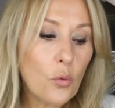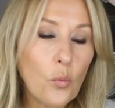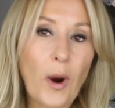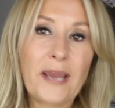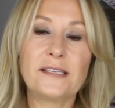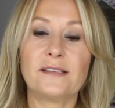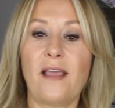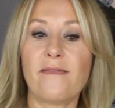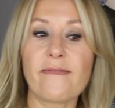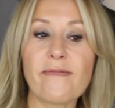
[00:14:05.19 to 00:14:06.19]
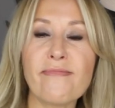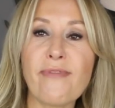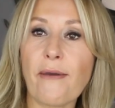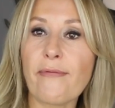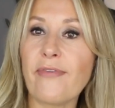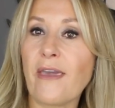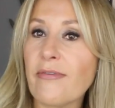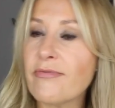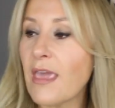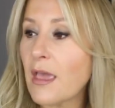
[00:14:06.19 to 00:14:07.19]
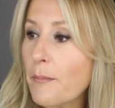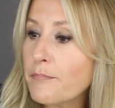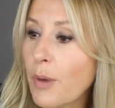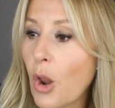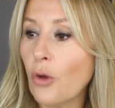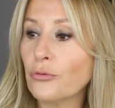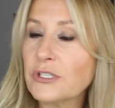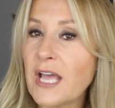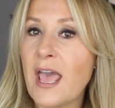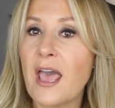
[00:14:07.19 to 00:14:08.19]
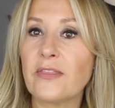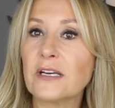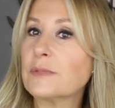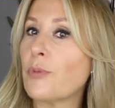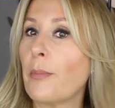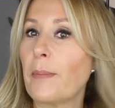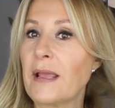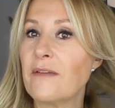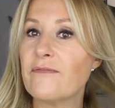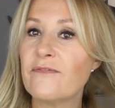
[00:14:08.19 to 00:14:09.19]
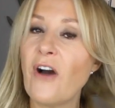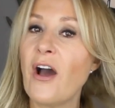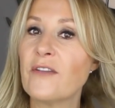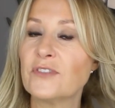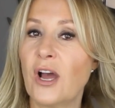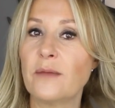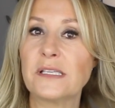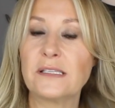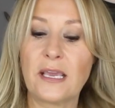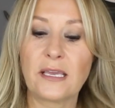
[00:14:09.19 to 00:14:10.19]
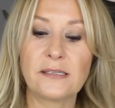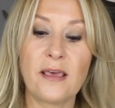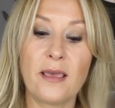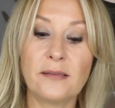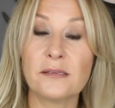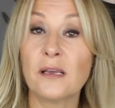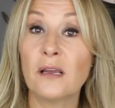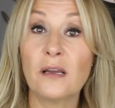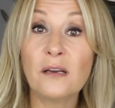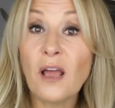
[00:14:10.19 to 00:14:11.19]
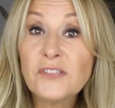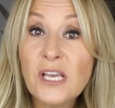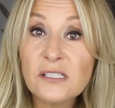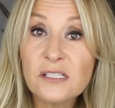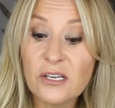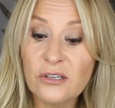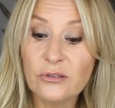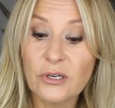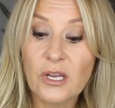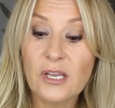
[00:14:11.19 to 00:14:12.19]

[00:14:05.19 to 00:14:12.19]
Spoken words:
waist length, thick blonde hair that is probably 5 times as thick as this, loves hers too.